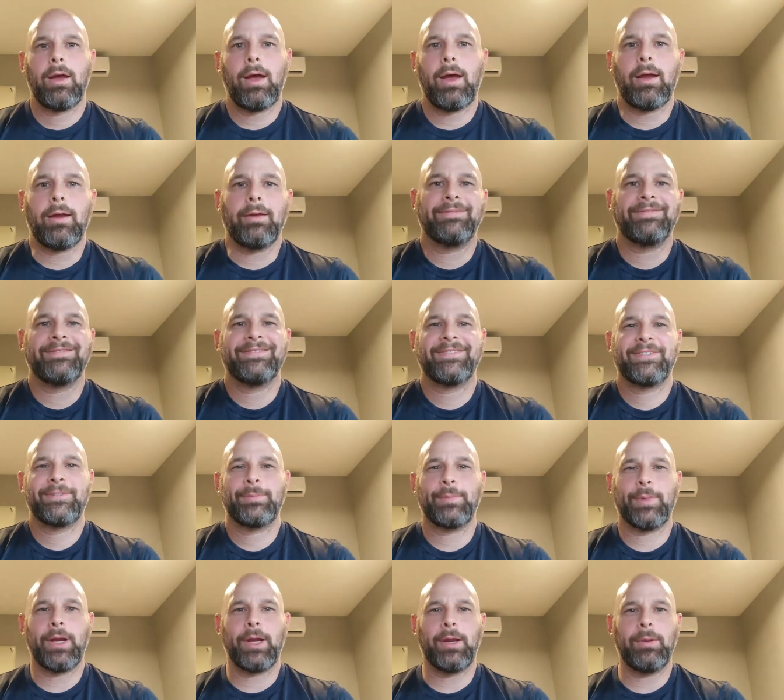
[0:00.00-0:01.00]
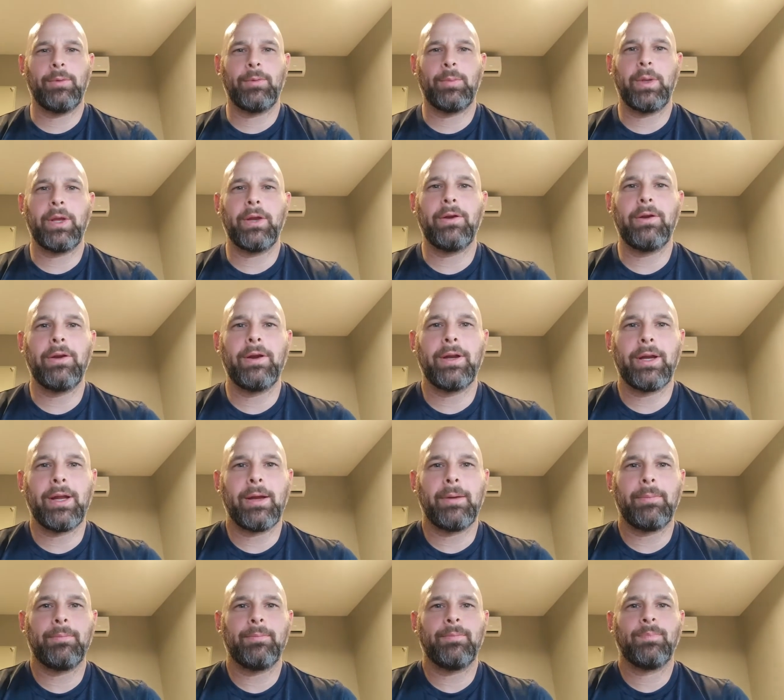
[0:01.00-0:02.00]
Hi, my name is Peter and
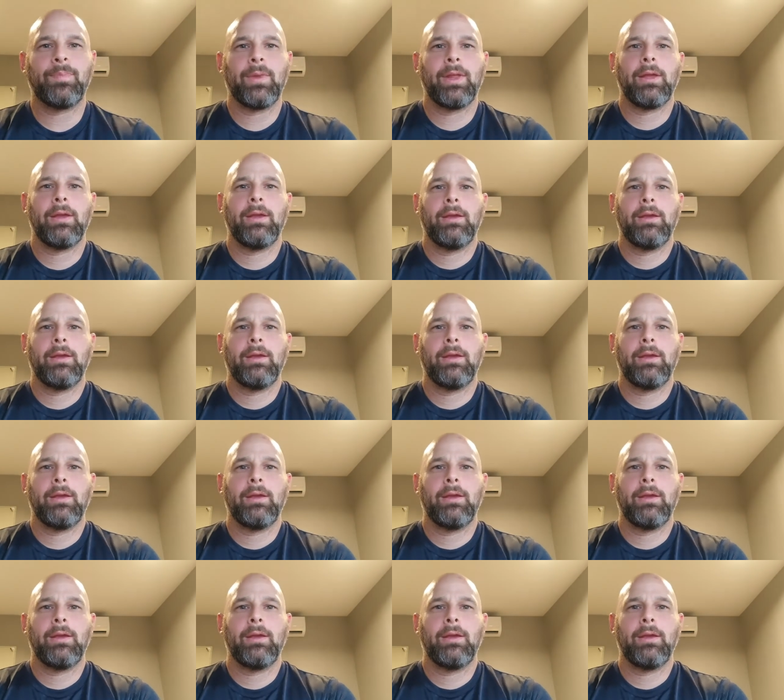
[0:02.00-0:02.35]
I'm